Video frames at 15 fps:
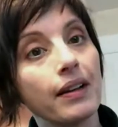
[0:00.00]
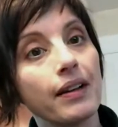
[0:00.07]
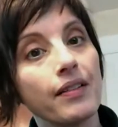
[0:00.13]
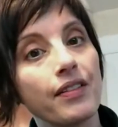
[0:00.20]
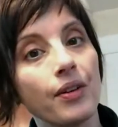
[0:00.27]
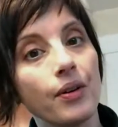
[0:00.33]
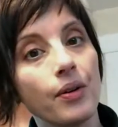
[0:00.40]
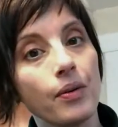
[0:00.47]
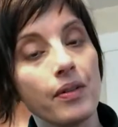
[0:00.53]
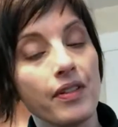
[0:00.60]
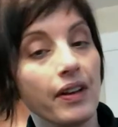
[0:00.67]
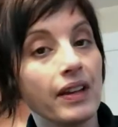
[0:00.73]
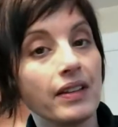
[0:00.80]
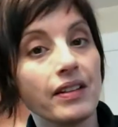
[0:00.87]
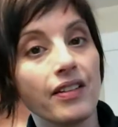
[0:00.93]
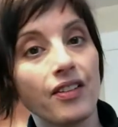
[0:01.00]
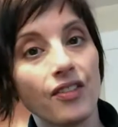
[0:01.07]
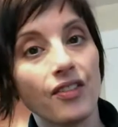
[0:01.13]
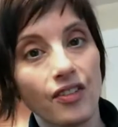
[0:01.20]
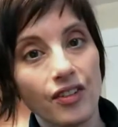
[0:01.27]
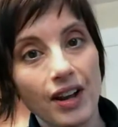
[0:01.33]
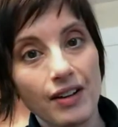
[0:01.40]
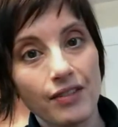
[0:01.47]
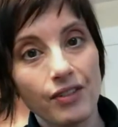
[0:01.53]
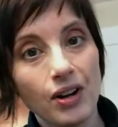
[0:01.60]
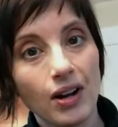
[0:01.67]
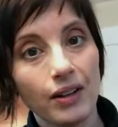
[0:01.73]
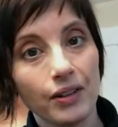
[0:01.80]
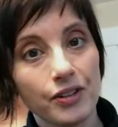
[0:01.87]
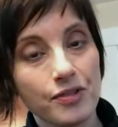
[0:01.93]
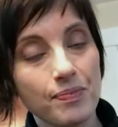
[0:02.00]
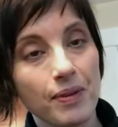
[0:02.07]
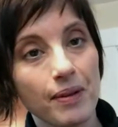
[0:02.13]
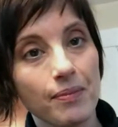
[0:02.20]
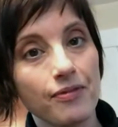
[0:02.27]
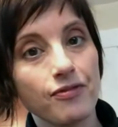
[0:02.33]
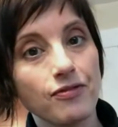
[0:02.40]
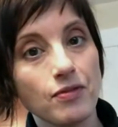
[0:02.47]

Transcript: And so again, this is this kind of college prep